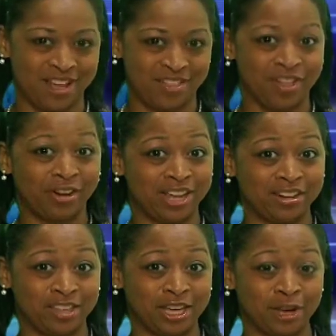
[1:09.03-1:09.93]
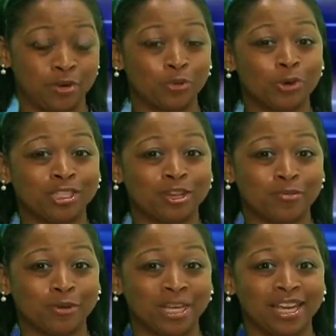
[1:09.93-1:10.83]
Their end of the year award
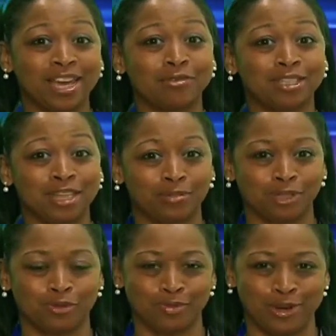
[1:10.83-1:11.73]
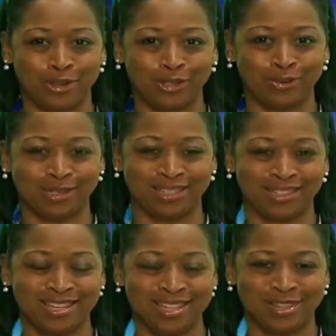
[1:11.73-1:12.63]
ceremony and reception will be on June
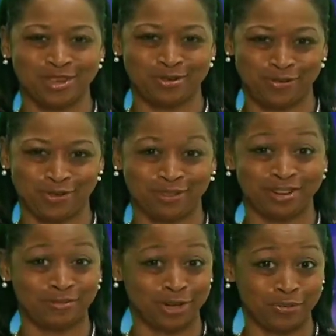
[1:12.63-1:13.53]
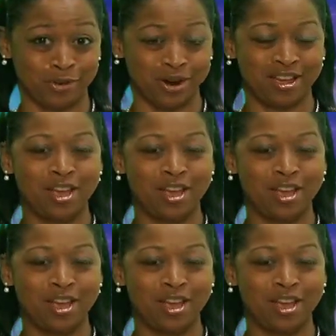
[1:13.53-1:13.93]
16th at the University of Bridgeport.